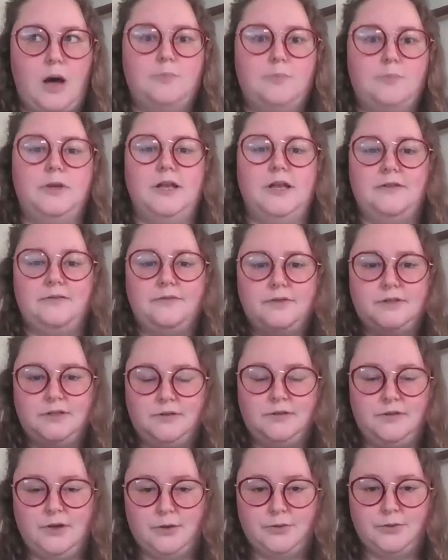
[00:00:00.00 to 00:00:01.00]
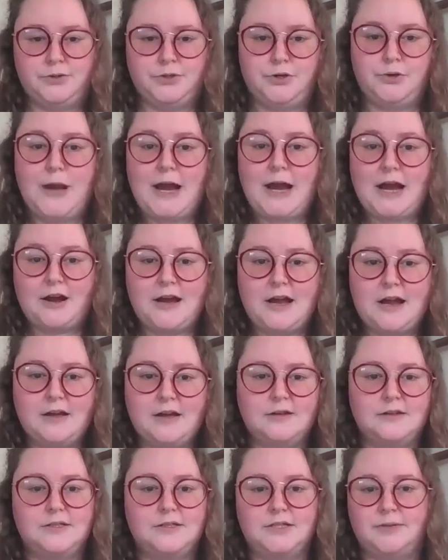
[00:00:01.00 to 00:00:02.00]
uplift those new
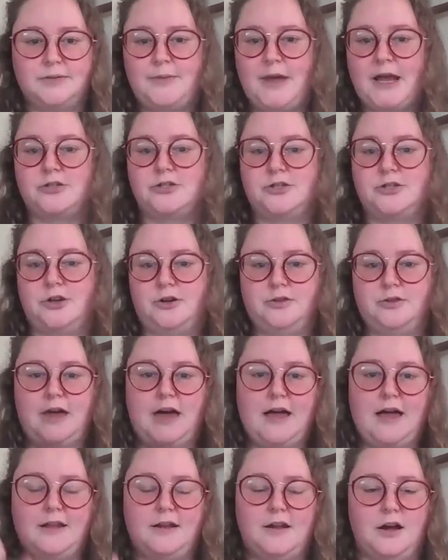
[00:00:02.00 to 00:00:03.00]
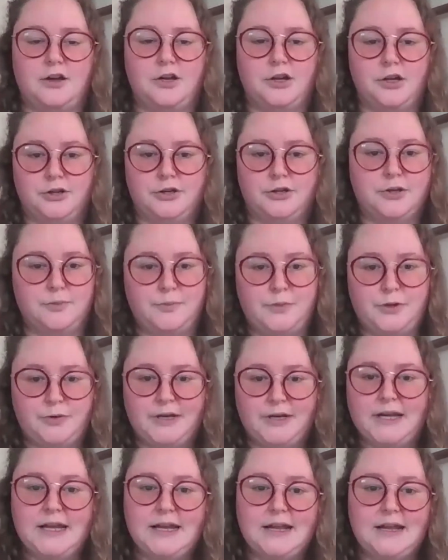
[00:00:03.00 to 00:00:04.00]
areas to make sure that a good
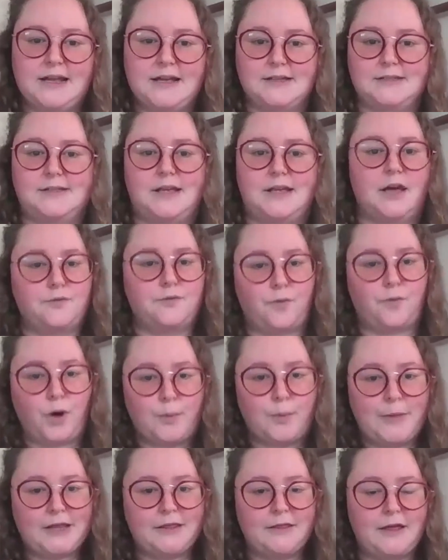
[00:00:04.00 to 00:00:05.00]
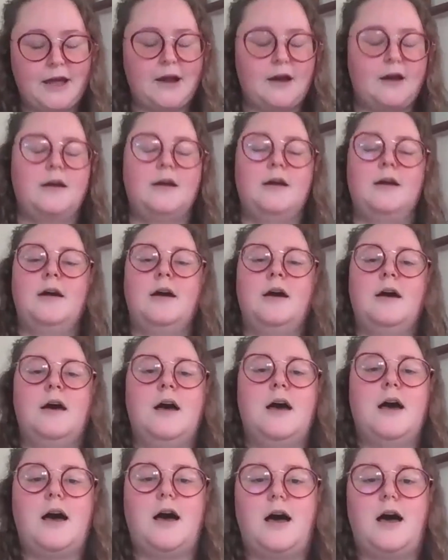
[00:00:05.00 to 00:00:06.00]
community is like forming there.
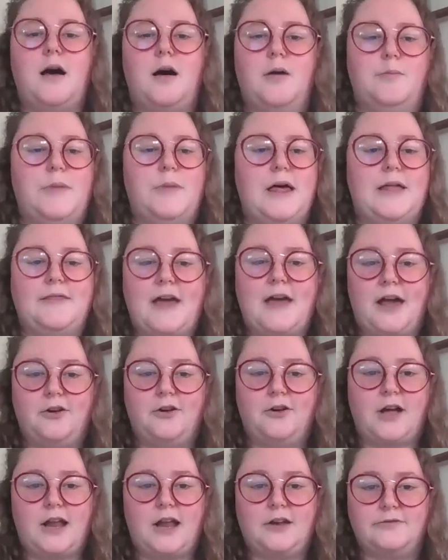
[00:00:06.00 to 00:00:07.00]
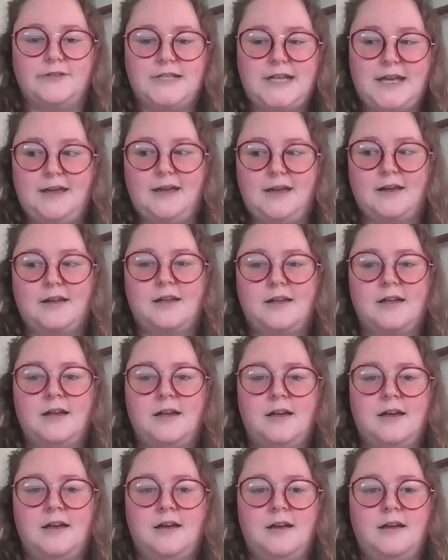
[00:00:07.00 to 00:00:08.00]
And that'll kind of take
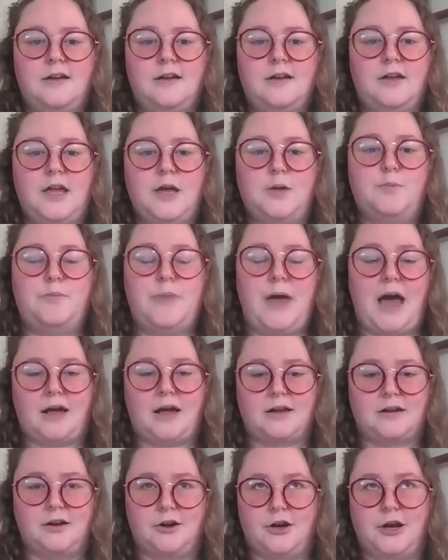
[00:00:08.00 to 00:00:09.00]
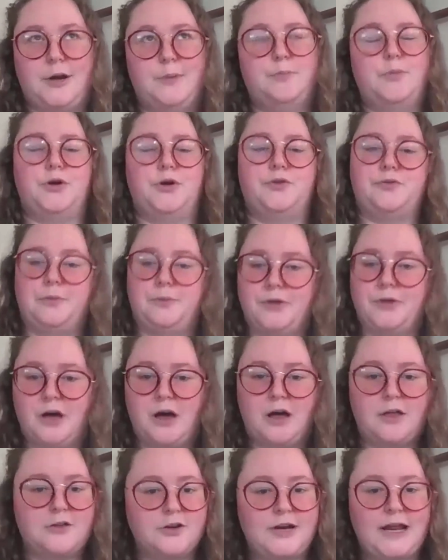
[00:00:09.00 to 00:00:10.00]
impact or input from
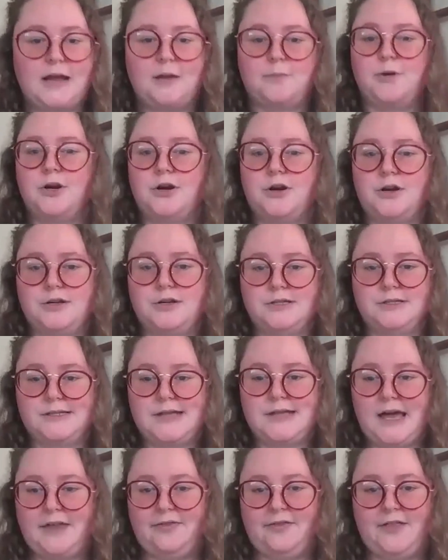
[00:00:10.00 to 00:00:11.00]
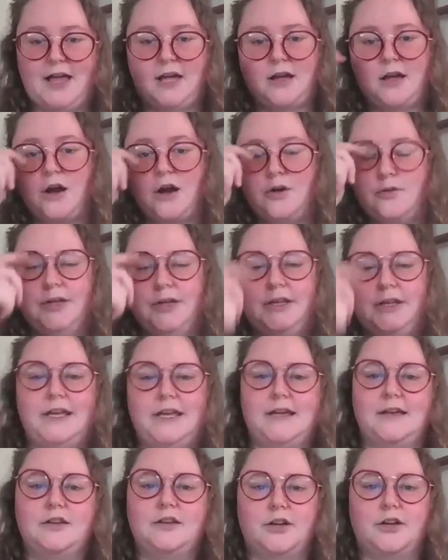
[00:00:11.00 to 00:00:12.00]
the other neighbors and like a
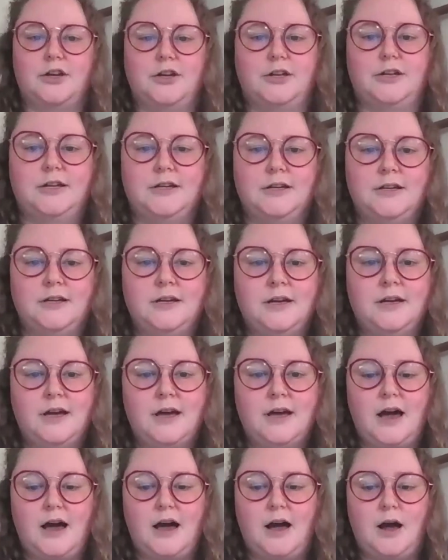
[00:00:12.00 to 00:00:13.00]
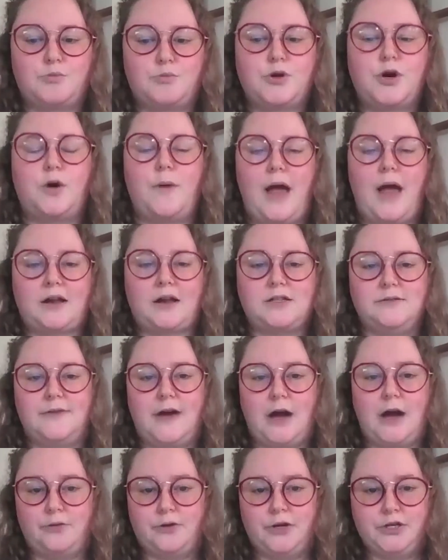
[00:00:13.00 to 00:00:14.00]
really good
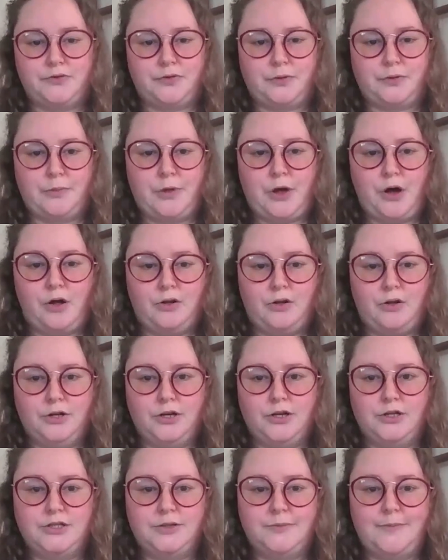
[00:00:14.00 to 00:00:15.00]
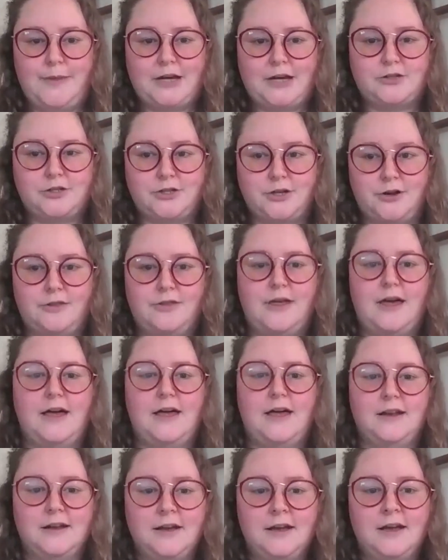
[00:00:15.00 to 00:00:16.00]
proactive outreach from the alder to make sure
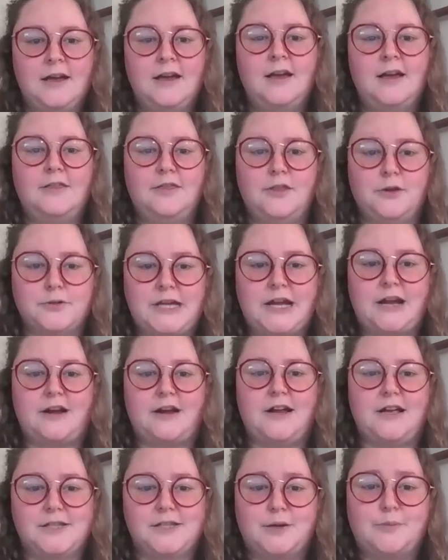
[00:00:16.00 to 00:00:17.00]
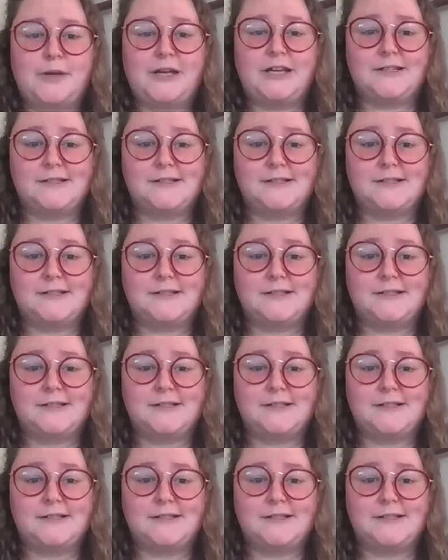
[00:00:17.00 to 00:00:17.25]
that those areas are